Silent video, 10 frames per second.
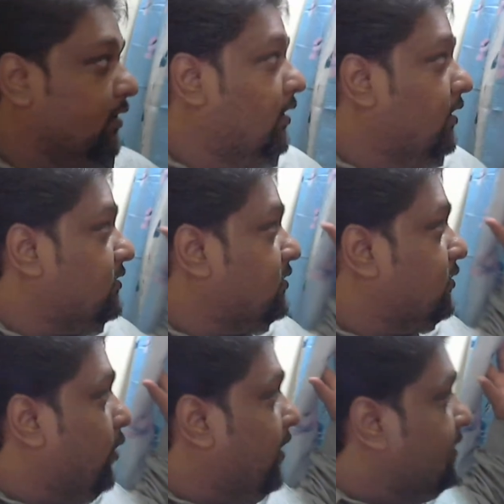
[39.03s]
it's
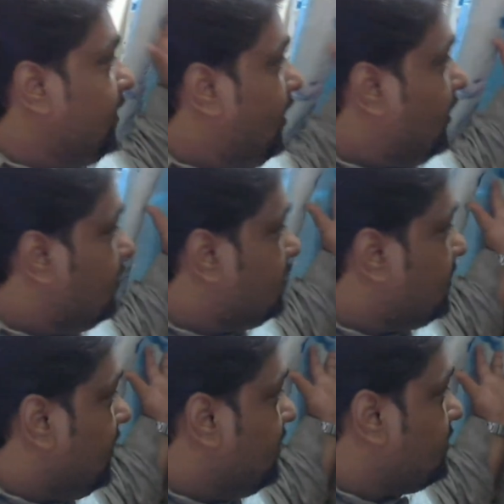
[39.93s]
quite dark outside,